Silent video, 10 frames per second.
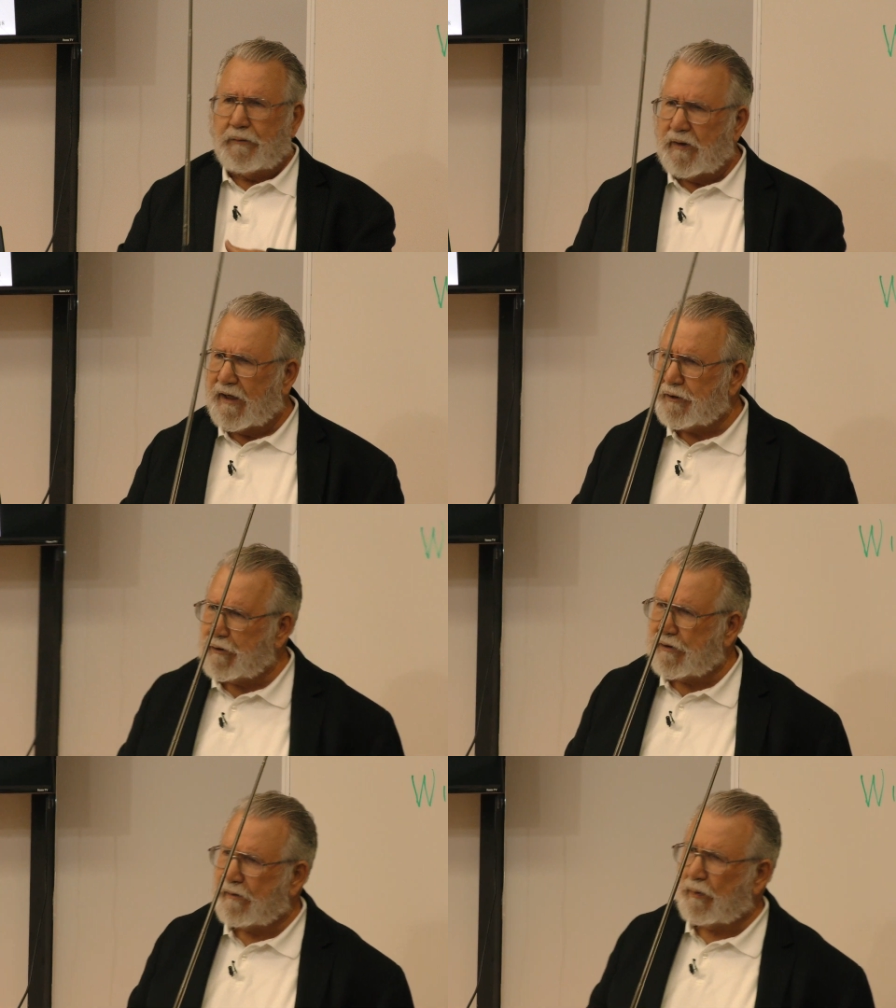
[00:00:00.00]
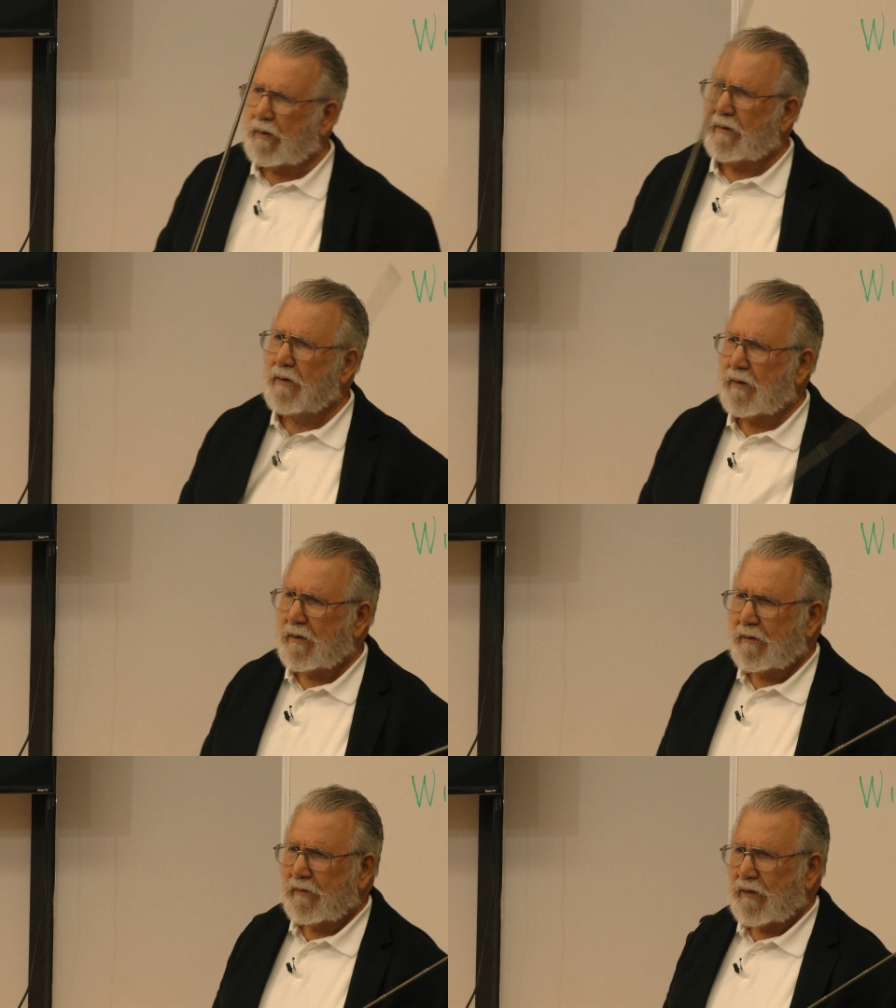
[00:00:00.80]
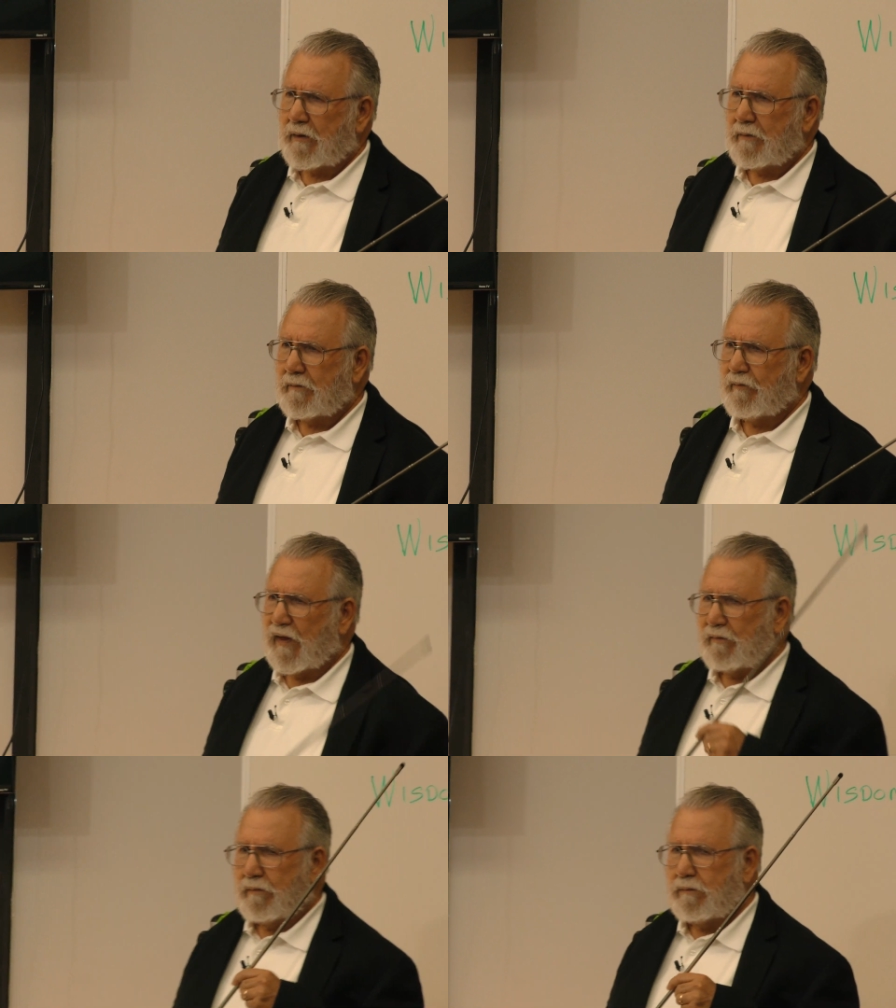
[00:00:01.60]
relationship. You know, the